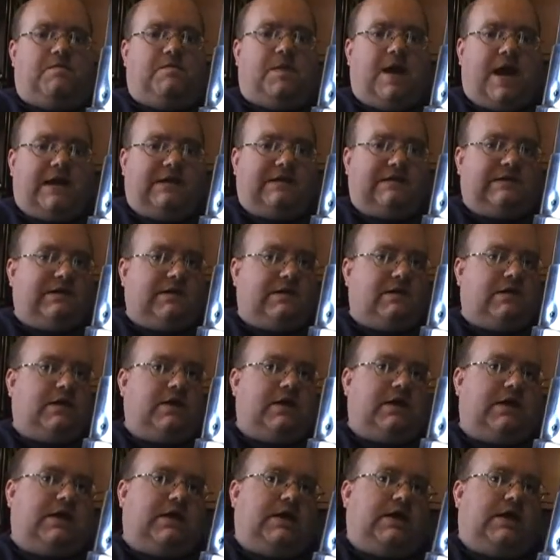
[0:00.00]

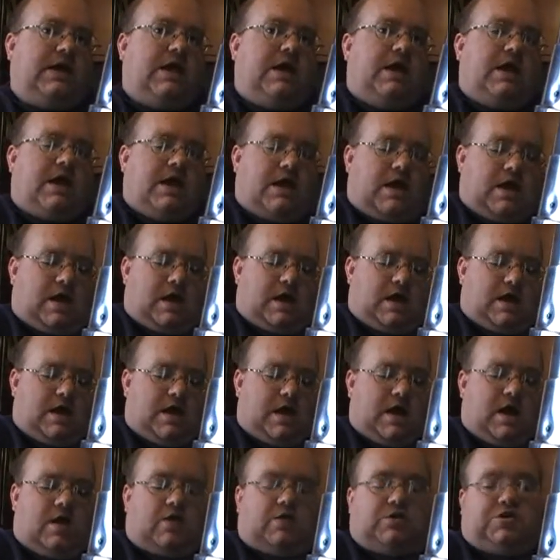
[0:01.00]
Basically,
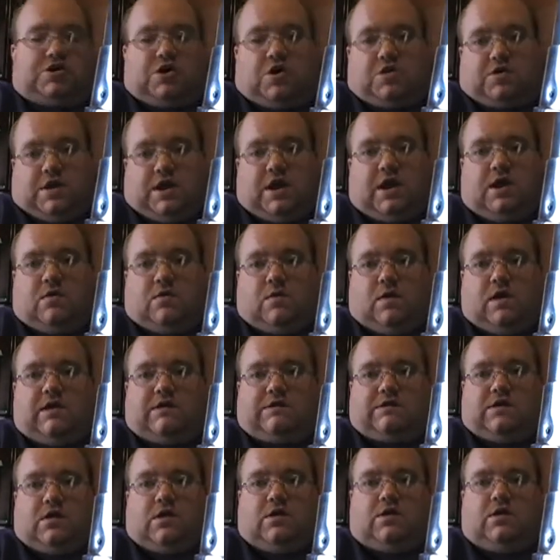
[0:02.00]
and I'll show you here what
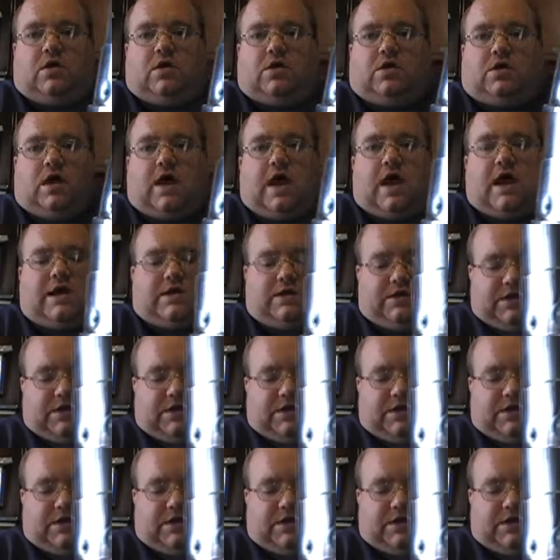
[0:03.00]
it's going to look like.